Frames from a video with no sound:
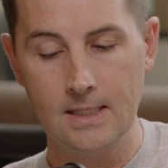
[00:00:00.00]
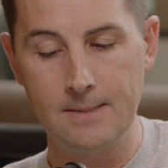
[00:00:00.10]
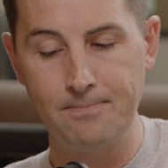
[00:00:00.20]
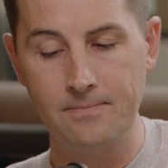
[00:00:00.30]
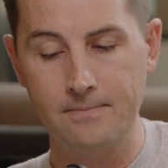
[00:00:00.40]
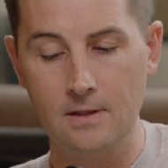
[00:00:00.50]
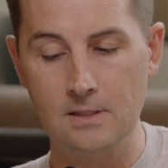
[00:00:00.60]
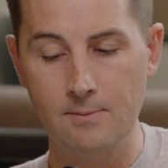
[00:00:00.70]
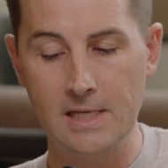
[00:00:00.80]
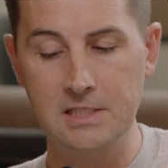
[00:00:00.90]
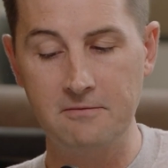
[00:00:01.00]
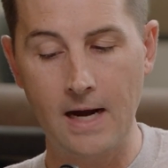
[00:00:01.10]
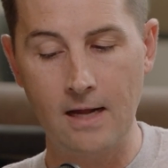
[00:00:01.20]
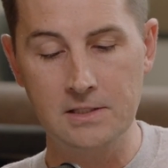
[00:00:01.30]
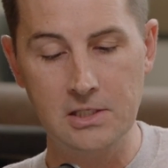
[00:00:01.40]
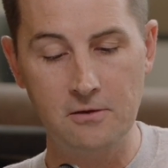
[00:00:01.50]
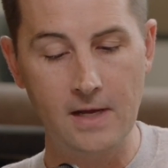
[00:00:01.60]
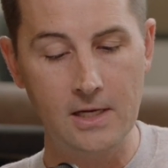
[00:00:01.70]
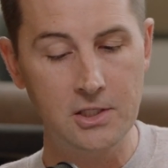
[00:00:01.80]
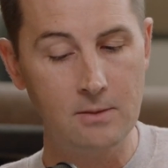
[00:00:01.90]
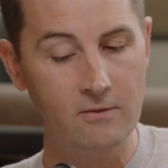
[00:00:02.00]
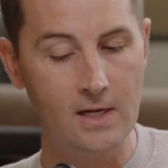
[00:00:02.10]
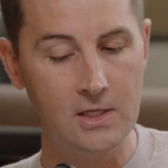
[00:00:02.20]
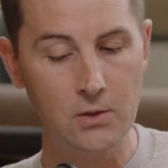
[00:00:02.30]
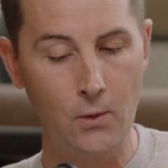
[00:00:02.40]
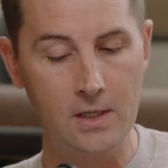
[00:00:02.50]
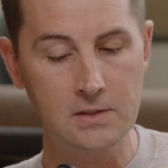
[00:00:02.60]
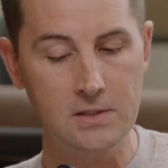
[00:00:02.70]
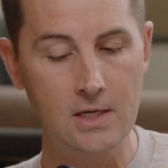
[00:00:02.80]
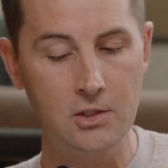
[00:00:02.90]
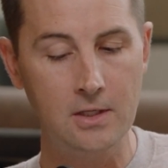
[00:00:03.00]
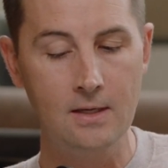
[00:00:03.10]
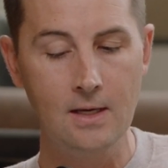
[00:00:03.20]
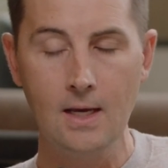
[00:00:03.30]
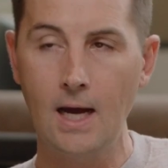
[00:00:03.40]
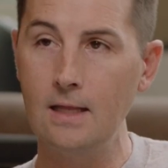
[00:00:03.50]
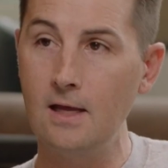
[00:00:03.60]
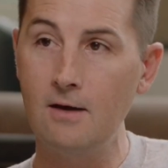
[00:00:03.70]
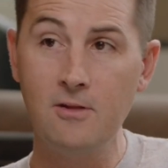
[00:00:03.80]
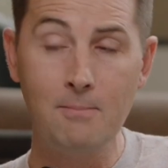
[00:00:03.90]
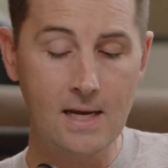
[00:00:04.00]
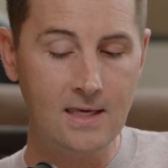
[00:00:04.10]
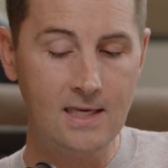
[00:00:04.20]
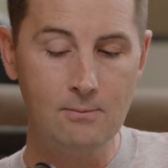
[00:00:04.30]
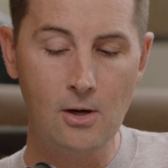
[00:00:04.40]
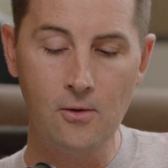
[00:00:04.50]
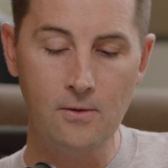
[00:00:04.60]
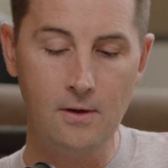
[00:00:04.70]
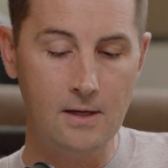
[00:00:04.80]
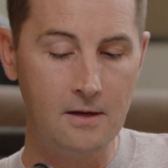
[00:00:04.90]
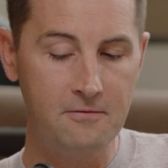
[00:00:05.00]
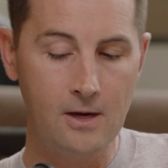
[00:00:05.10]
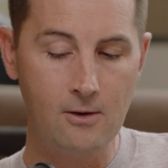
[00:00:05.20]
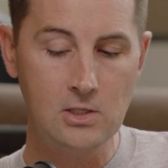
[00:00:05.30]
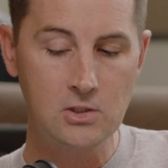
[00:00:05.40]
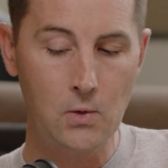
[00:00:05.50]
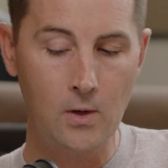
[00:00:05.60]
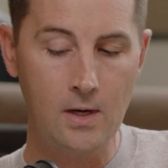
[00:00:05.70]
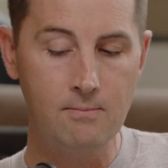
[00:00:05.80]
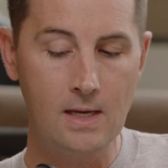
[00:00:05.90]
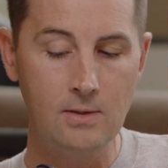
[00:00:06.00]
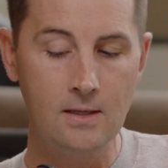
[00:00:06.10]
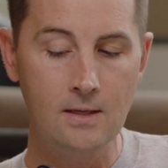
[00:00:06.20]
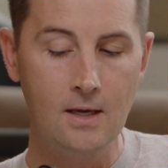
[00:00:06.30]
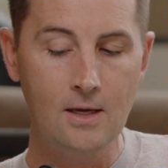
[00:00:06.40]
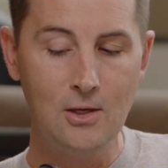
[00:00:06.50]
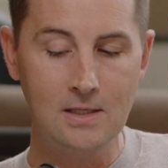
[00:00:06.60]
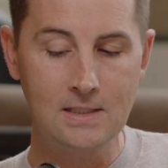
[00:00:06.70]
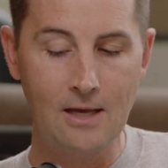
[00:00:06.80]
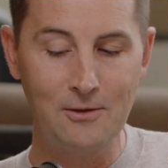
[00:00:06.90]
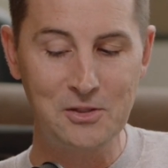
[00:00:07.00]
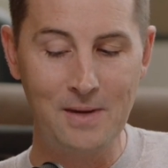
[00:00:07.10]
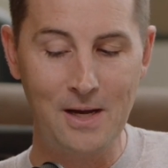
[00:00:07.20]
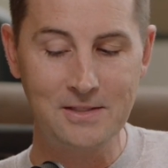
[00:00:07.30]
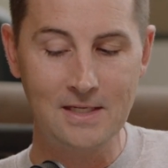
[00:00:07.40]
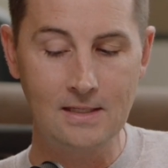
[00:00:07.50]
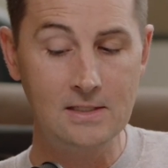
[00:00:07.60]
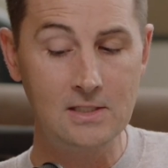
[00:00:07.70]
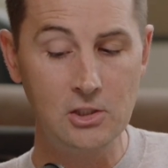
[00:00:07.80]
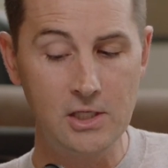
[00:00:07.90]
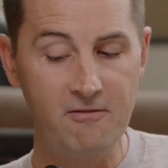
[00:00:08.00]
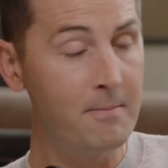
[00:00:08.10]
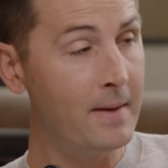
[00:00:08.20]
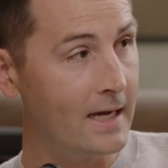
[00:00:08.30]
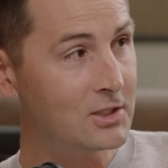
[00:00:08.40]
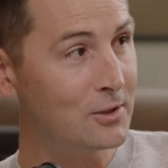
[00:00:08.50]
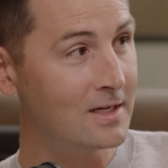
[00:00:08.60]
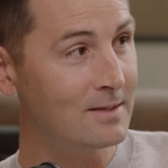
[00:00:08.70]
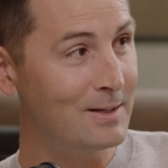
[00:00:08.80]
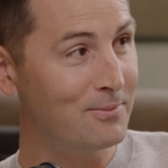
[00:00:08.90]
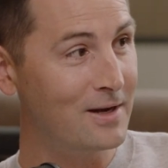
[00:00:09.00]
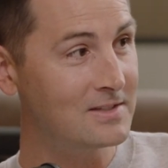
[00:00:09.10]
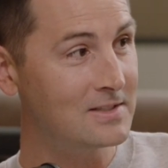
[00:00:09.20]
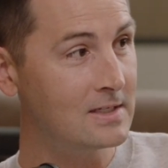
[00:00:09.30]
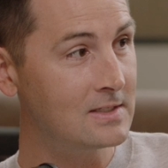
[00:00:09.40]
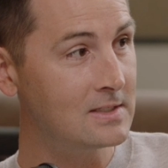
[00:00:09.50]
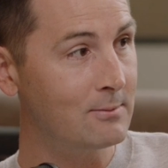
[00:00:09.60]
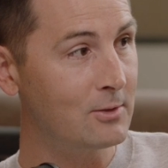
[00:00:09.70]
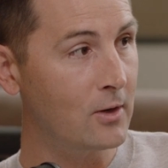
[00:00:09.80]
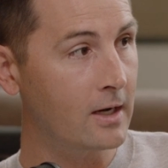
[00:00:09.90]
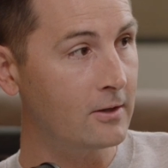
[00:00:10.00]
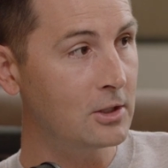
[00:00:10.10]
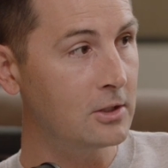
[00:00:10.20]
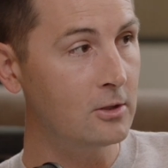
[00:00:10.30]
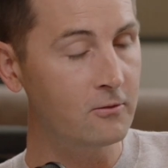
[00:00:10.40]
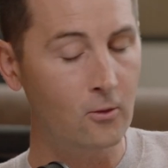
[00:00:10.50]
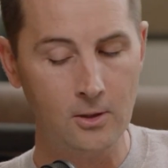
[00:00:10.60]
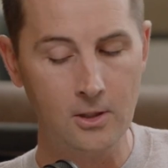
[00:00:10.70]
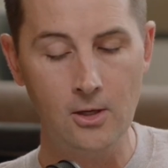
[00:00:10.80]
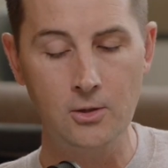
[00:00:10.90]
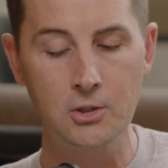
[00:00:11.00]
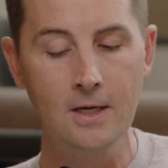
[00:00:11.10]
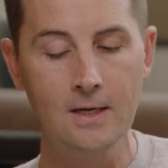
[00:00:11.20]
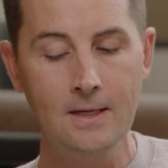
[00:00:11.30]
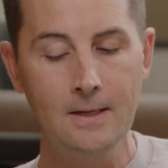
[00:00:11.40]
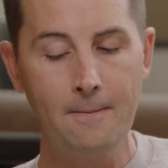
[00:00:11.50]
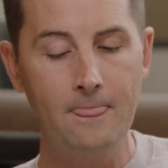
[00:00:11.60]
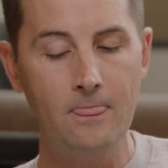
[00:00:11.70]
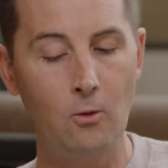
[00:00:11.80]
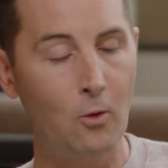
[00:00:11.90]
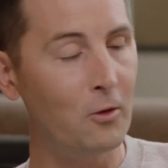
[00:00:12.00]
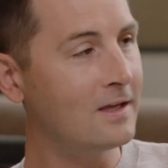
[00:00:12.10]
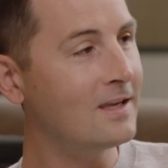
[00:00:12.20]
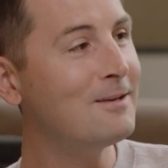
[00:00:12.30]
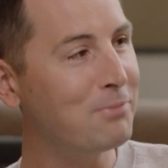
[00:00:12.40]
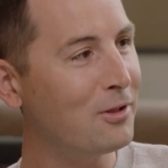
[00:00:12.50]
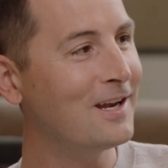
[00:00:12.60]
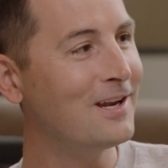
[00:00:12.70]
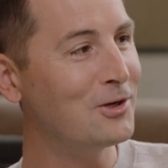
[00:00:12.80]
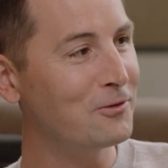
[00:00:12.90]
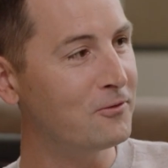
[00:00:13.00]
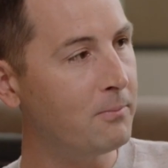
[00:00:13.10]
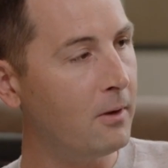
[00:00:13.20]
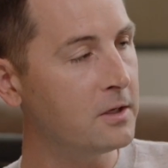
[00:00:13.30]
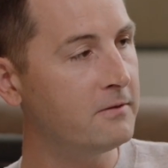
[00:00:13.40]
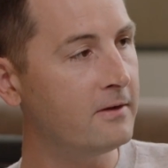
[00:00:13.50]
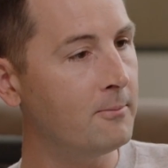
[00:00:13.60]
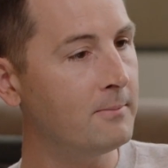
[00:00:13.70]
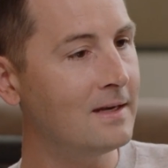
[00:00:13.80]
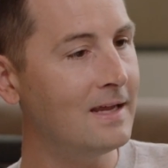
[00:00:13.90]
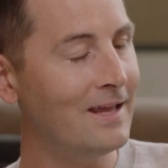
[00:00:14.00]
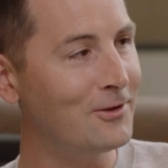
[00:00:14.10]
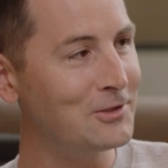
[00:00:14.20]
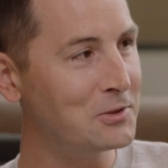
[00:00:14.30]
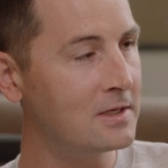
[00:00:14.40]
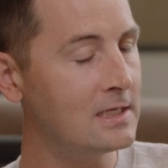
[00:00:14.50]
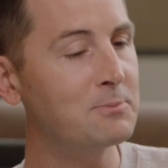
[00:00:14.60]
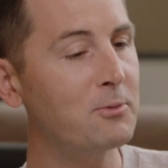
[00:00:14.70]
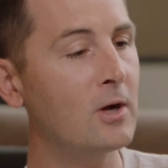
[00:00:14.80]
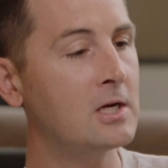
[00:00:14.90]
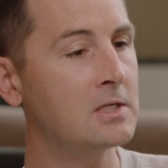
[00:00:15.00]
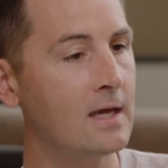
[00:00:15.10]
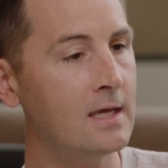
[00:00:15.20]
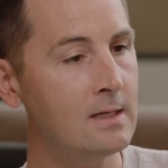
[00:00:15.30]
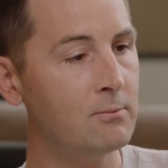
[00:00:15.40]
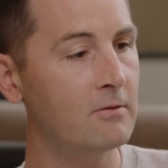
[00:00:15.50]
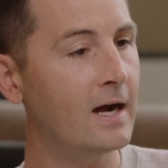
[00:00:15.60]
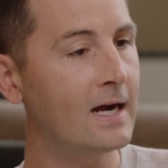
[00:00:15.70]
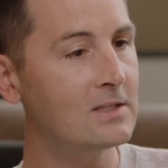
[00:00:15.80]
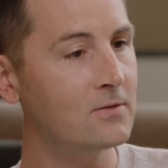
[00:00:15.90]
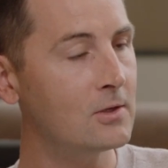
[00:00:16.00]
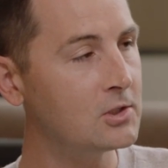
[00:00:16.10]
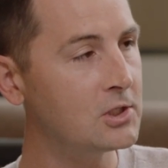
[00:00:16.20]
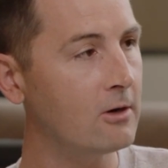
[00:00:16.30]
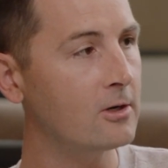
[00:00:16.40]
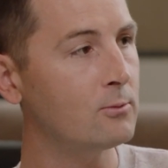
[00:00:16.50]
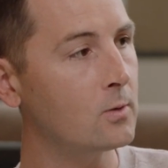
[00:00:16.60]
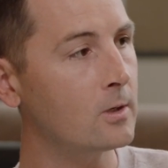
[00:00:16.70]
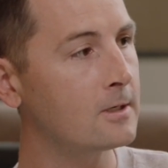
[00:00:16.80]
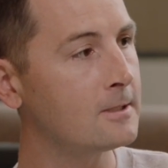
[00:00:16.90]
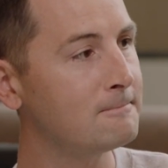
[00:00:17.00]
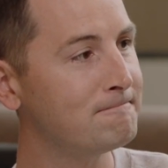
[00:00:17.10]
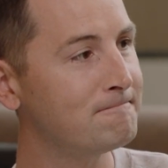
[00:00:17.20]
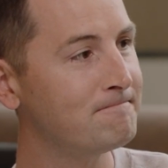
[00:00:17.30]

um, domestic violence intervention and prevention organization. I love the My Chemo uh, Ferry story, and maybe you can tell us about uh, is it Jeff Pastrick? Am I pronouncing his name correctly? Your former coach, mm-hmm. the role that he played in your football development, and also the inspiration that he provides for your charitable work.